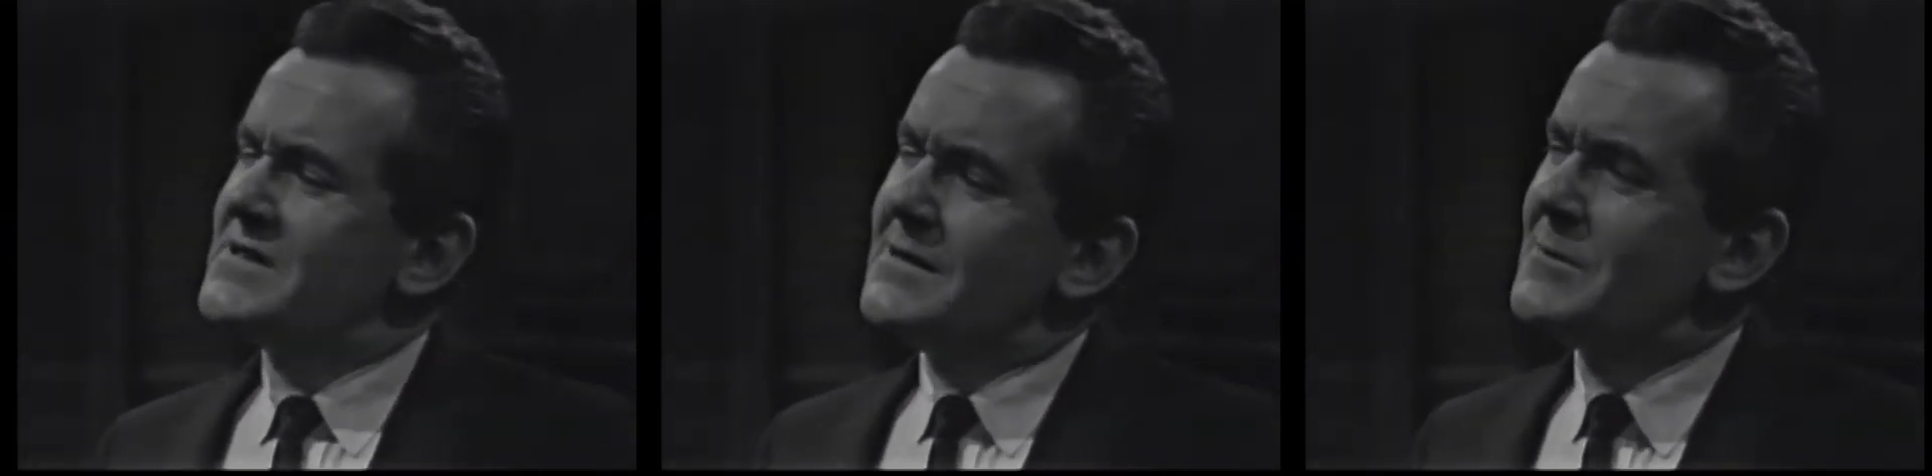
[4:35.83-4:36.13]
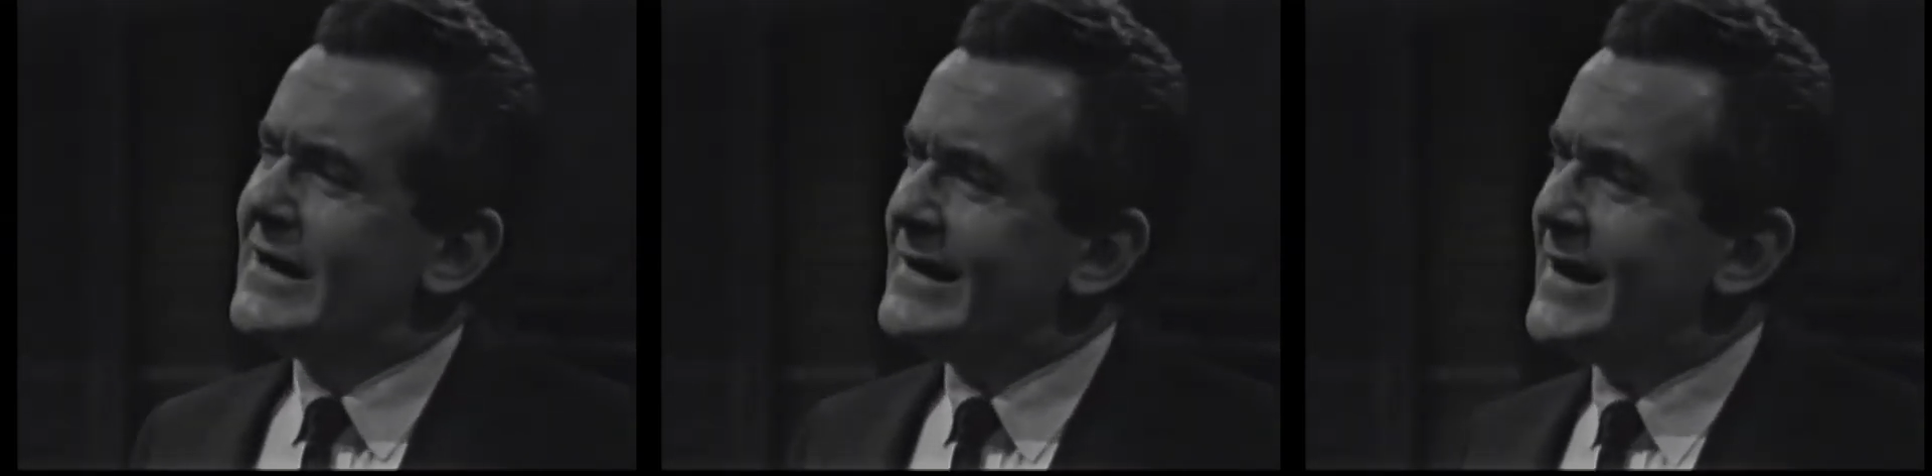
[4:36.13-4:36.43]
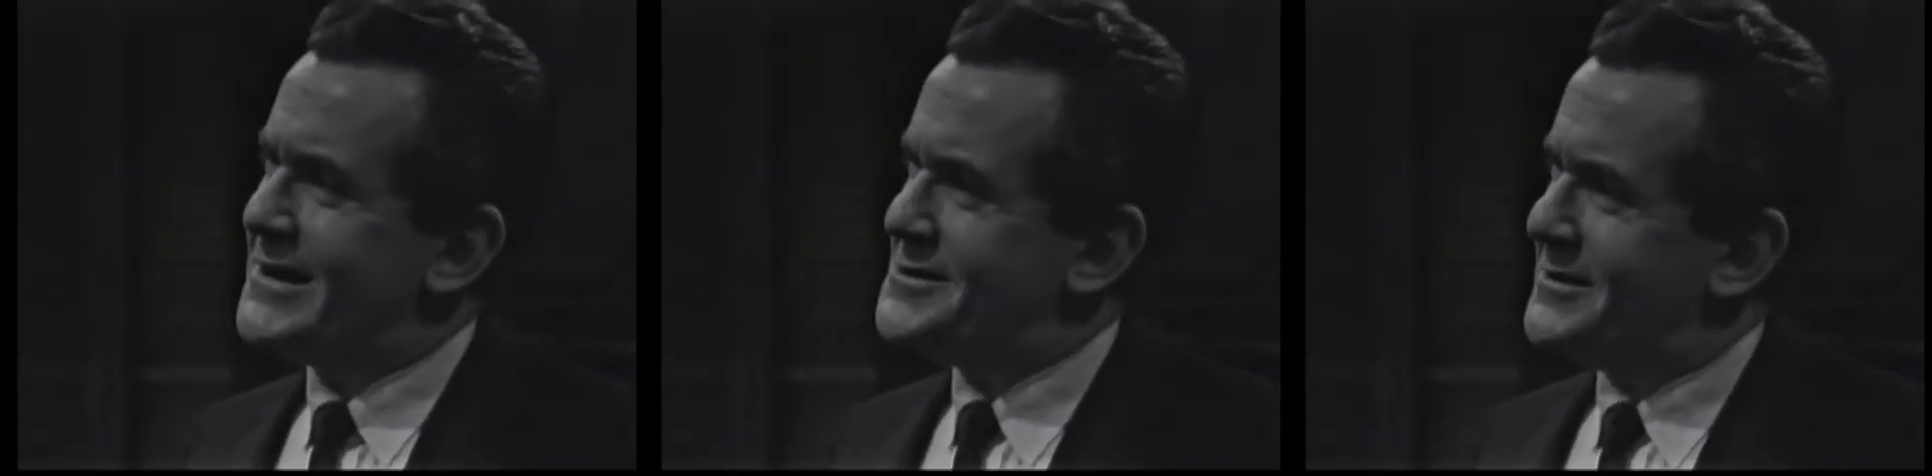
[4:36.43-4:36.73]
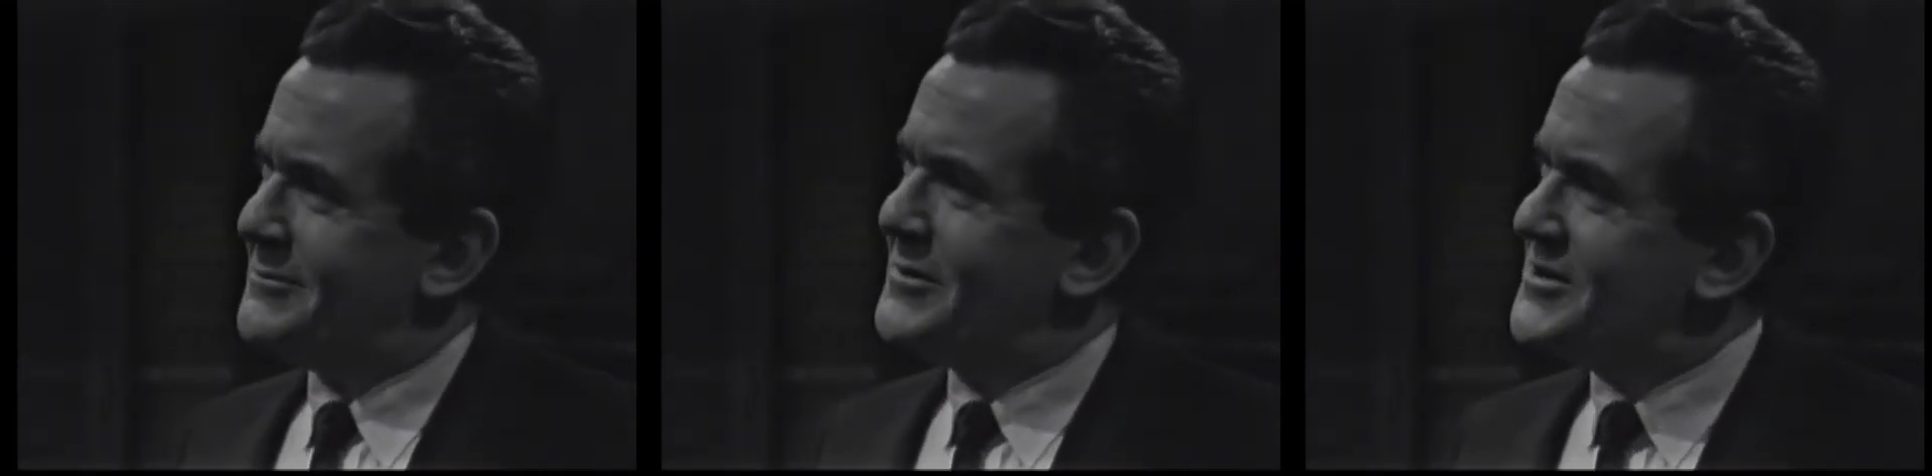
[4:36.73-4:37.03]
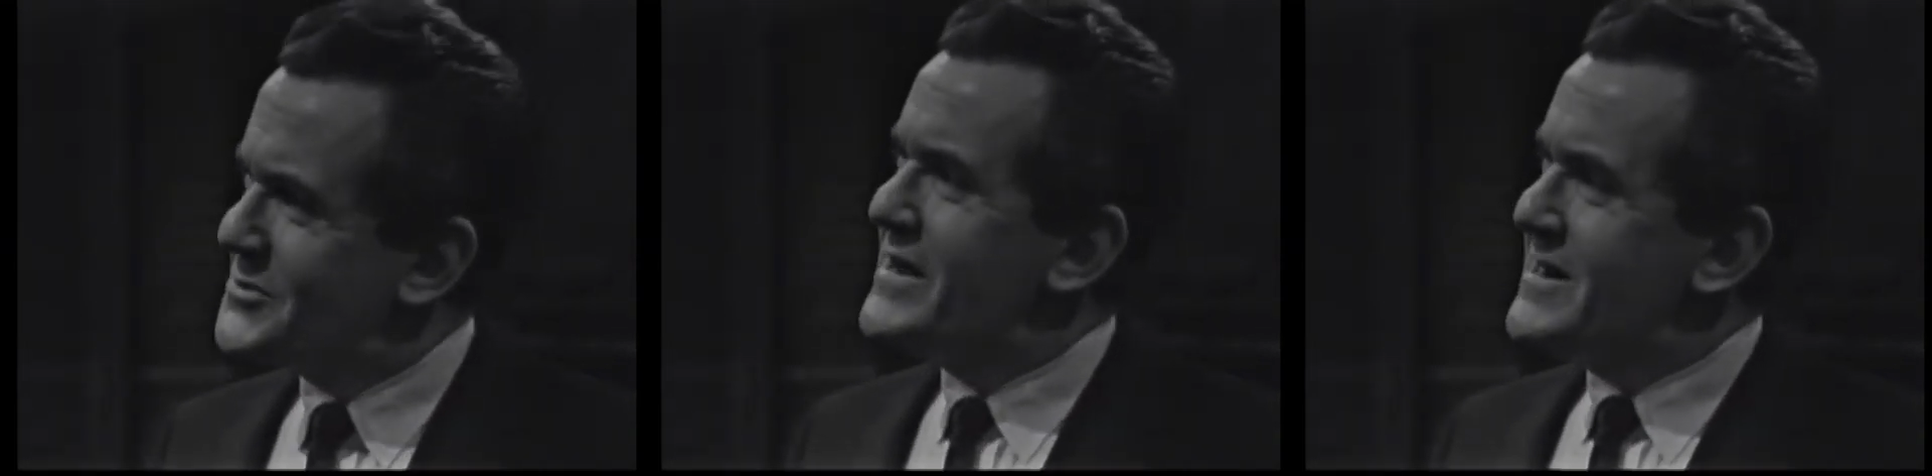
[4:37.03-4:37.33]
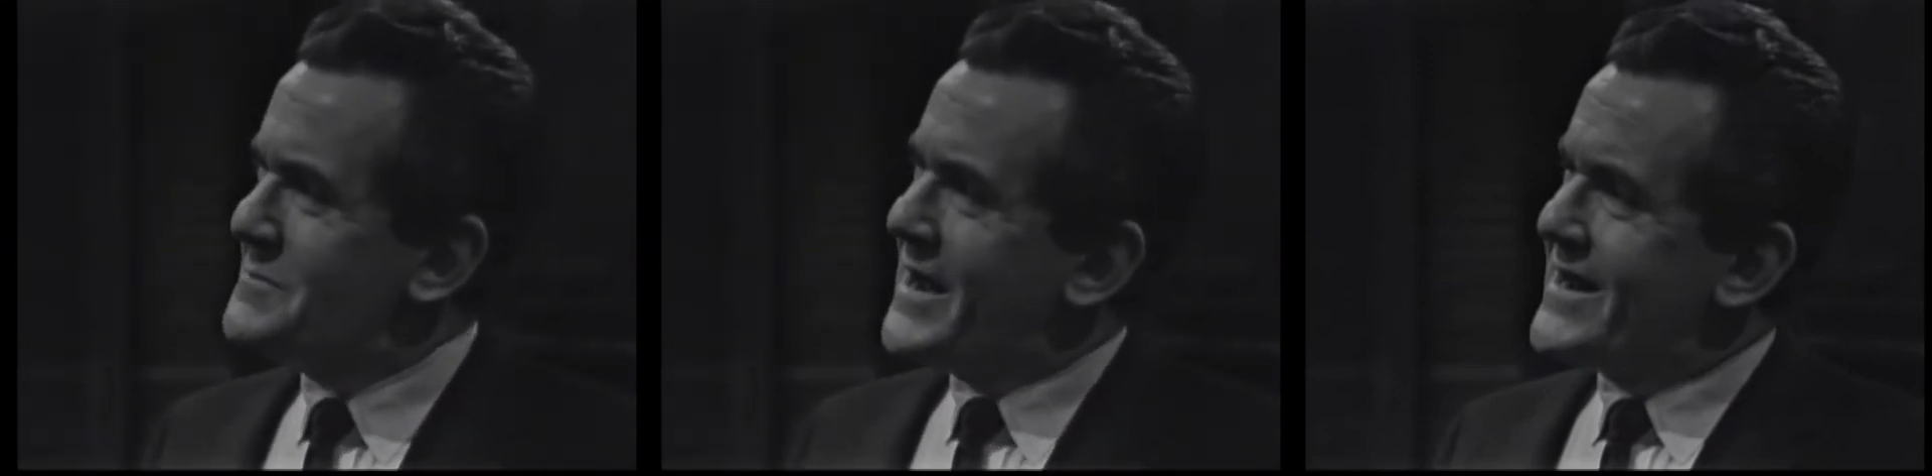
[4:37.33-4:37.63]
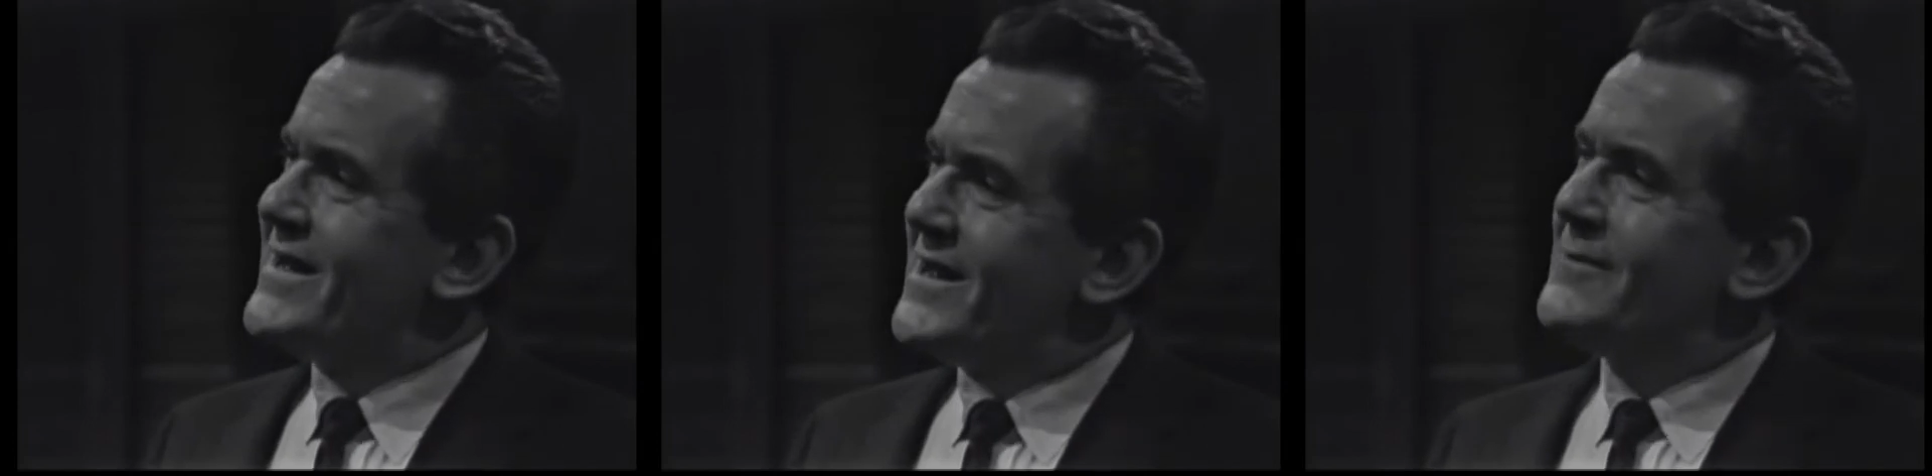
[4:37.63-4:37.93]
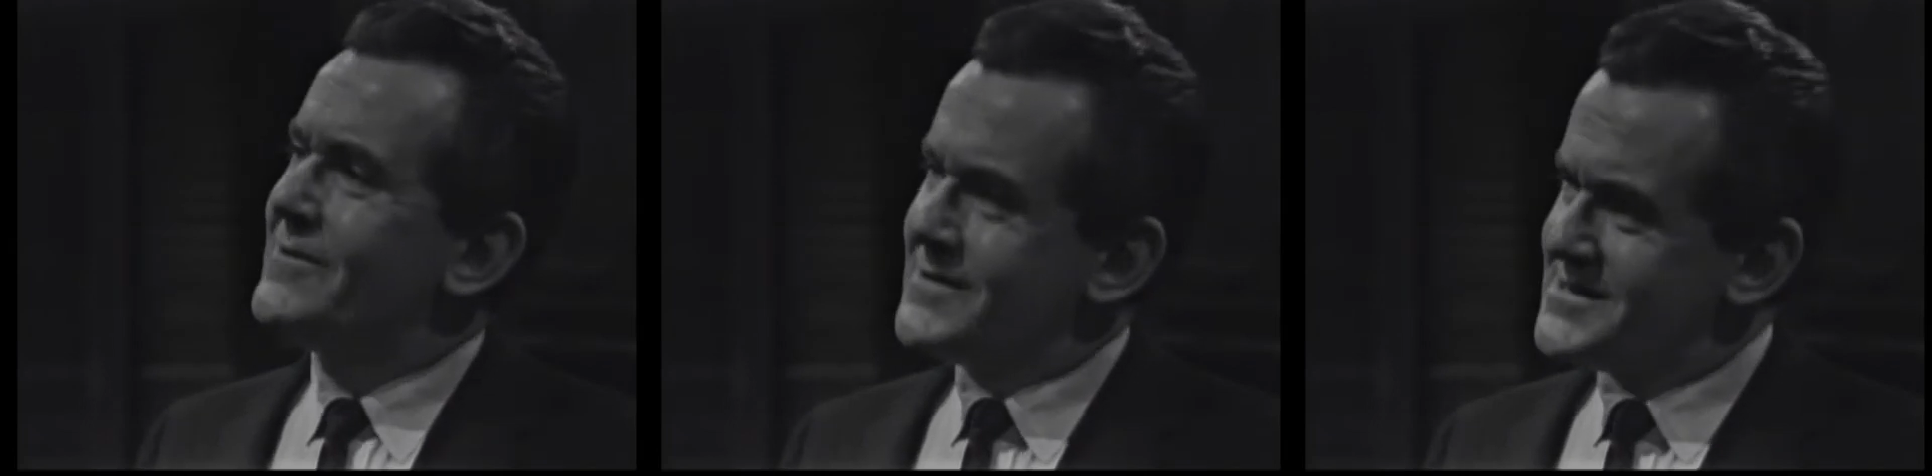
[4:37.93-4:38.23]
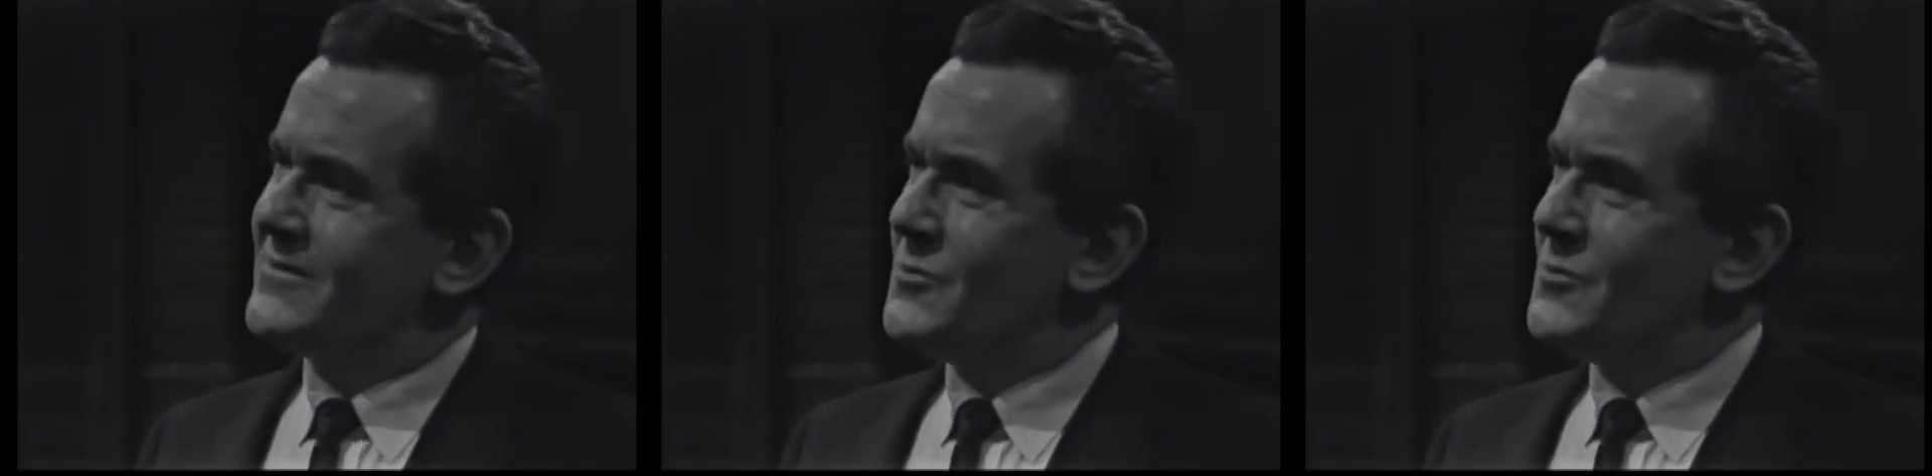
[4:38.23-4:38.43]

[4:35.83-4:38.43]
some connection between Maggie Evans and